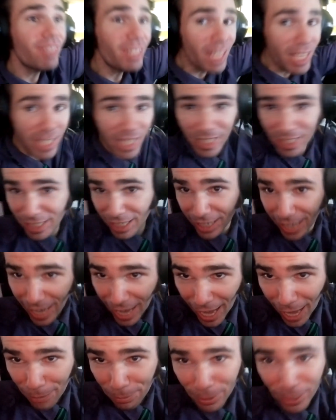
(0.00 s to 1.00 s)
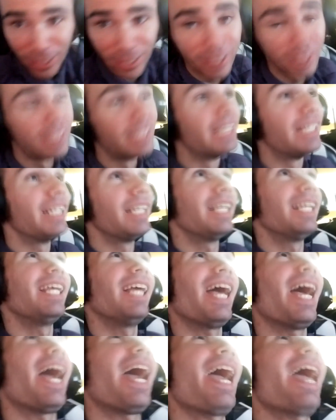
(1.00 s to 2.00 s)
It's gonna happen.
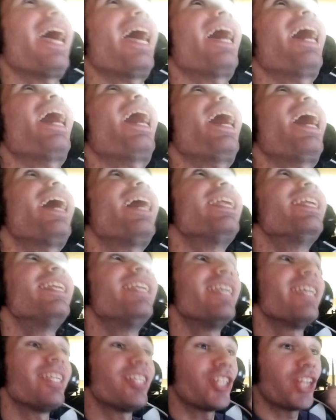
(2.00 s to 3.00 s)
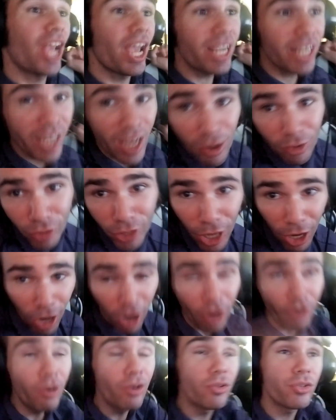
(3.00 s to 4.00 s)
And check out
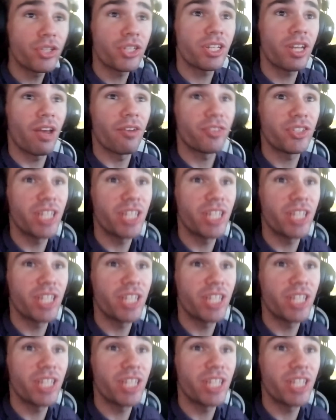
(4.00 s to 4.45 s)
Caro's stuff.